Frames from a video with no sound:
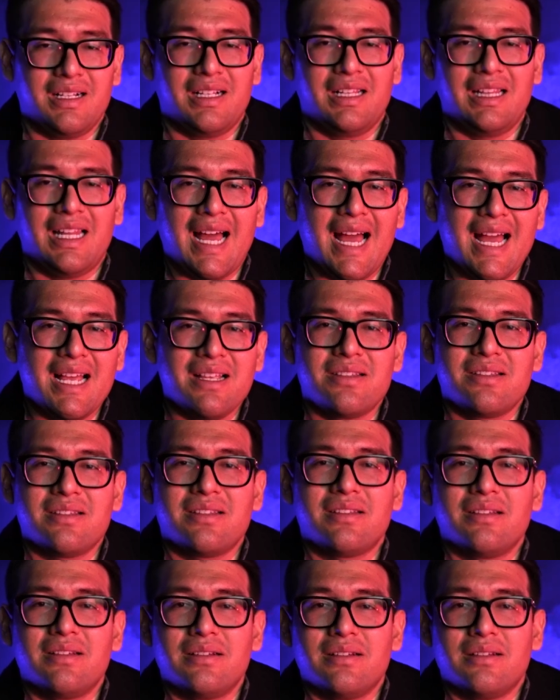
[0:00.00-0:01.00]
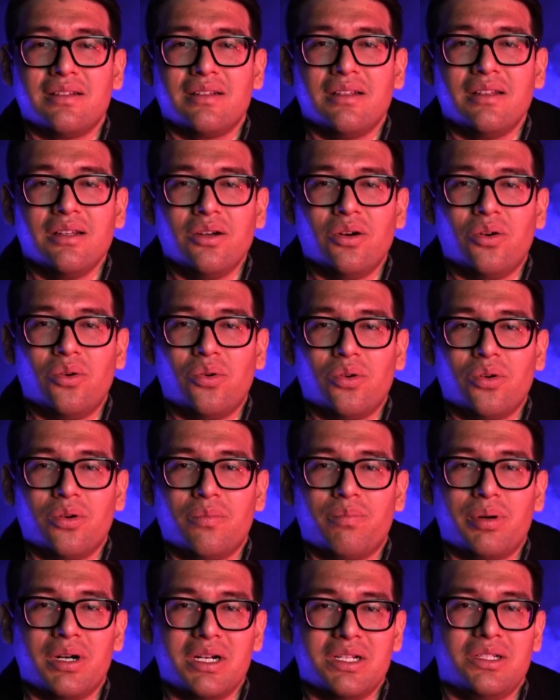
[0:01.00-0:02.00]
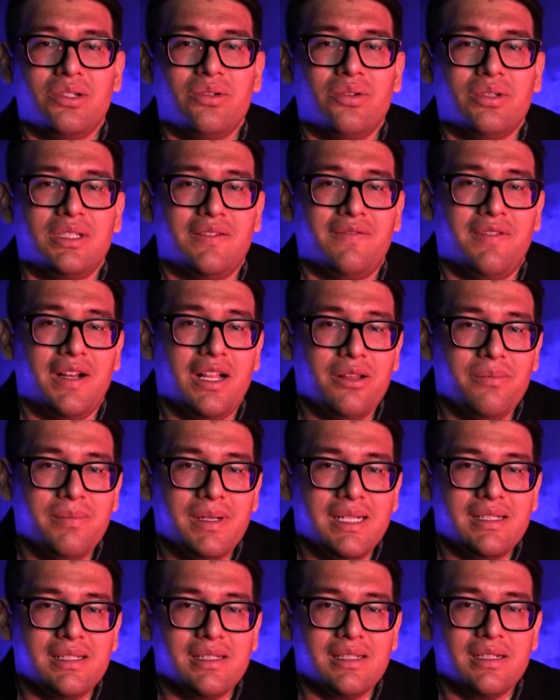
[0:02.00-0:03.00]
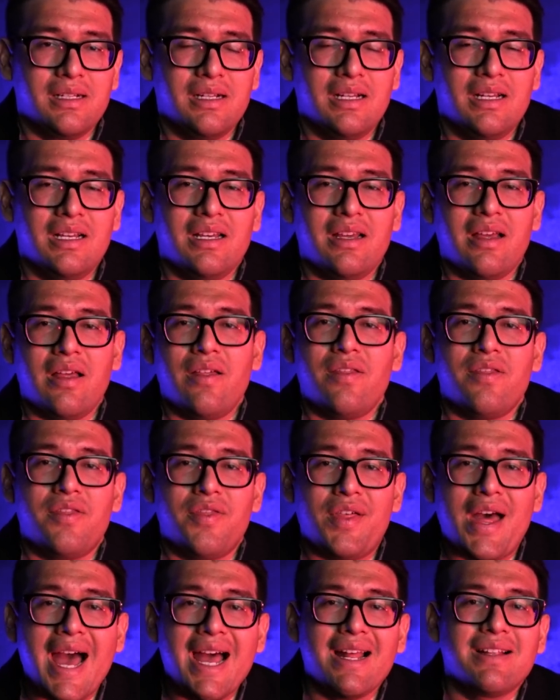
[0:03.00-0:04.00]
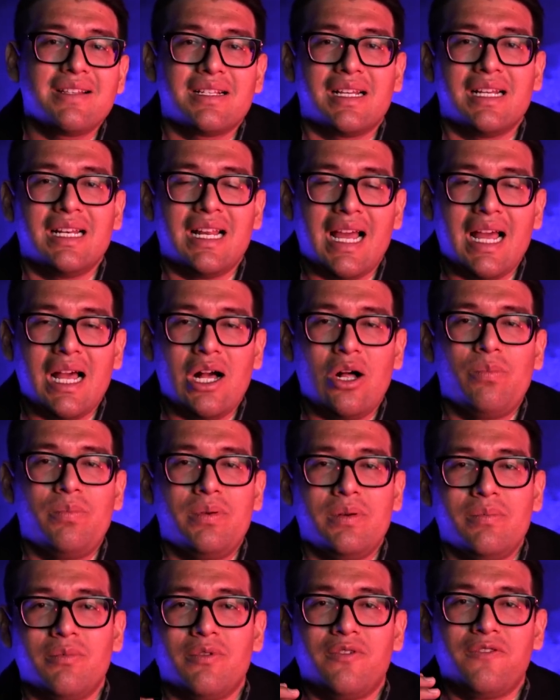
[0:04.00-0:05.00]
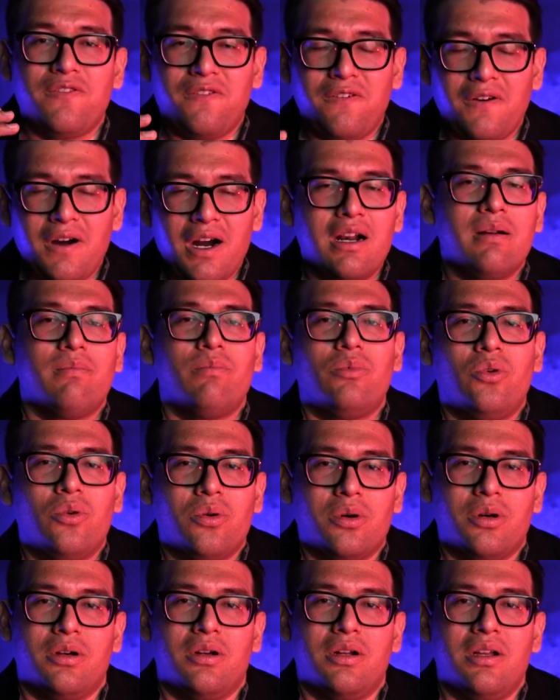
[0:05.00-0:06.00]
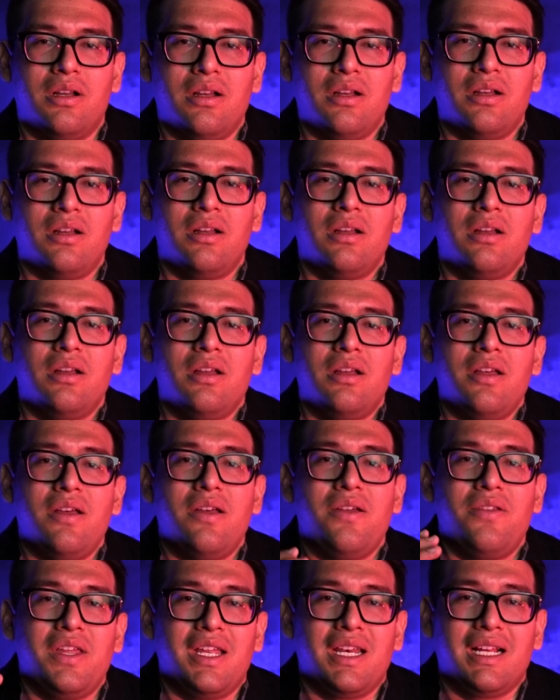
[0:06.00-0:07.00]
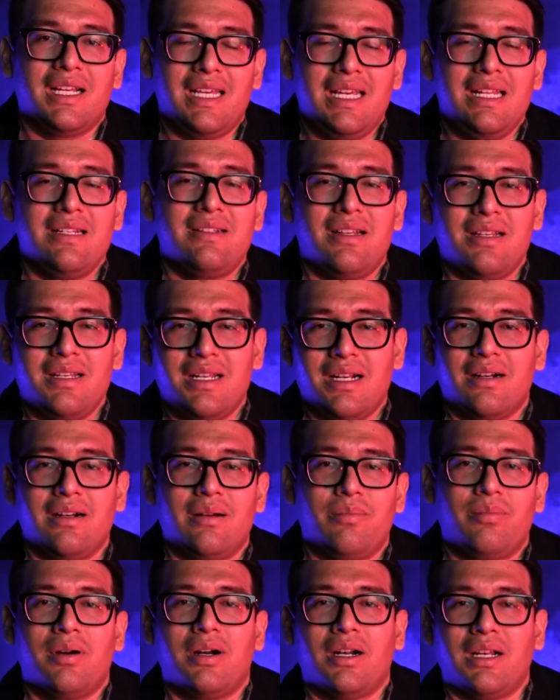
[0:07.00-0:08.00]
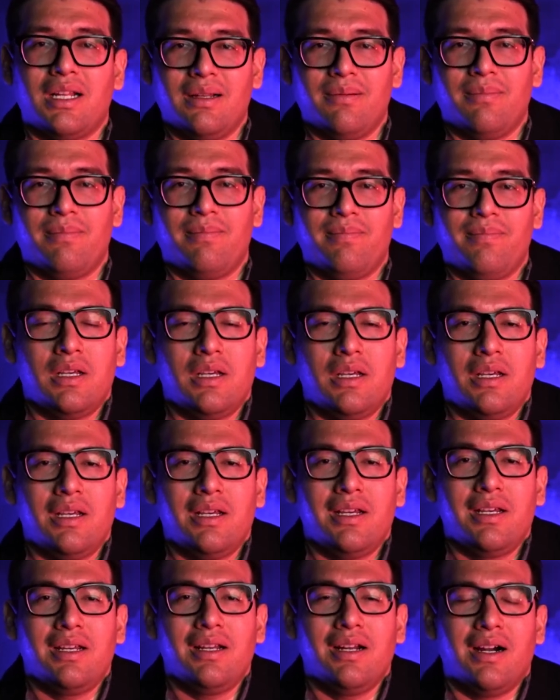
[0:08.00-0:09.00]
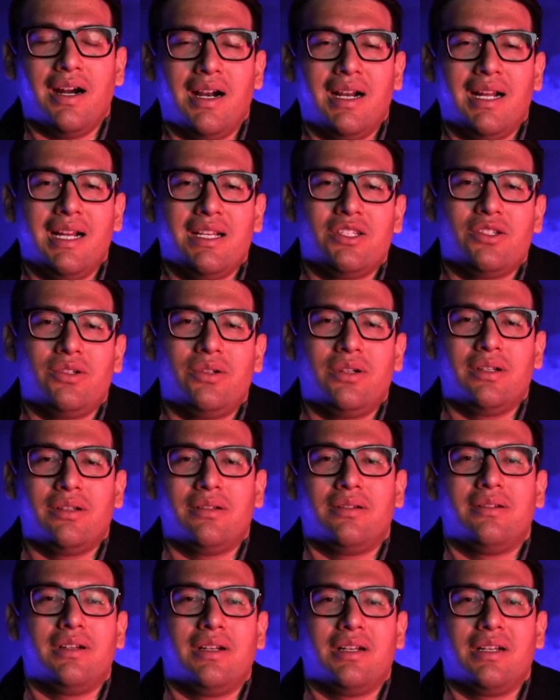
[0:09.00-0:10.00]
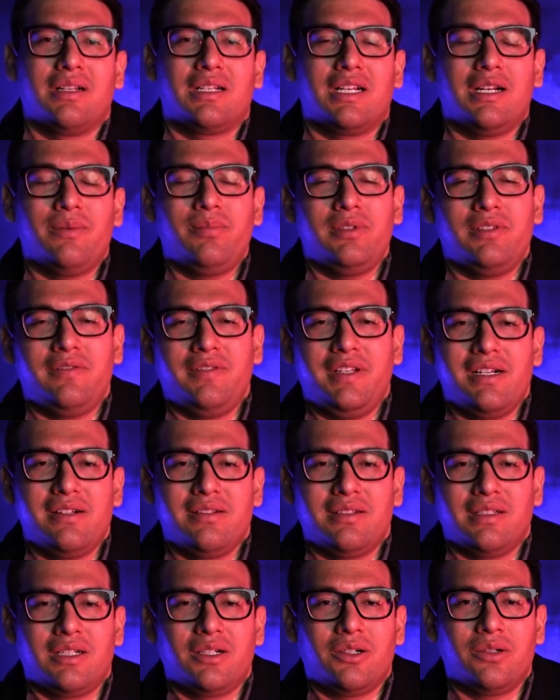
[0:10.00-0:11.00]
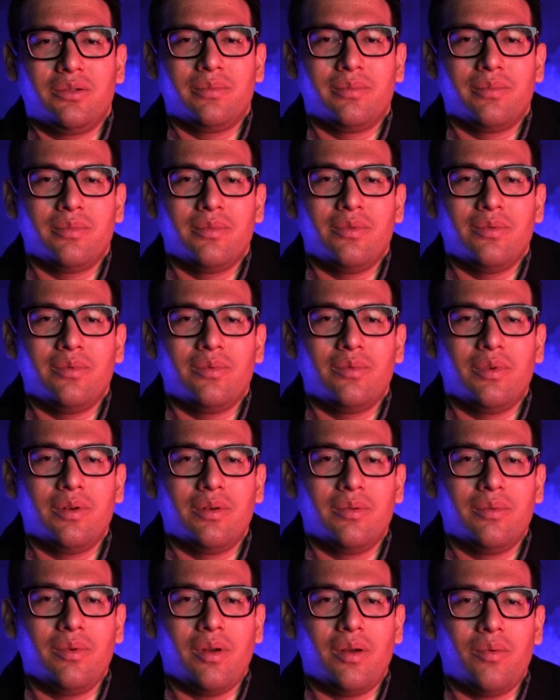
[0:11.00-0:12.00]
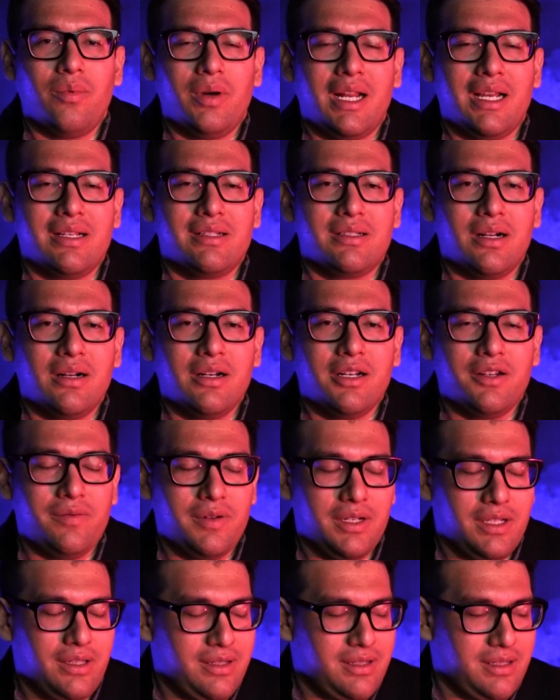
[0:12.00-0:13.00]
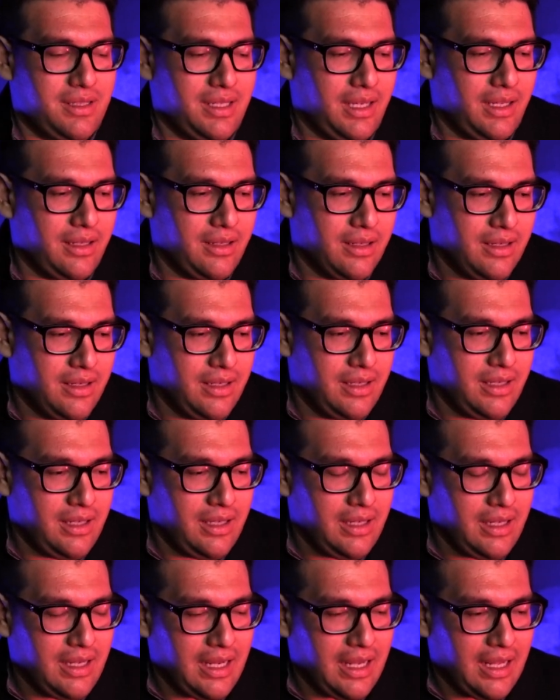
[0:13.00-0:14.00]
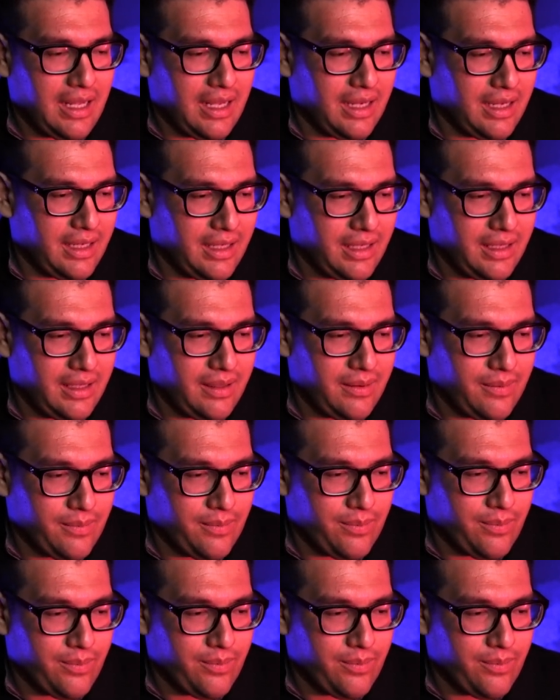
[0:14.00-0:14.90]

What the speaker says: class or personal development. That's gonna help him far more than a quinceañera party. All right, guys, so a couple of years ago, when I started real estate, there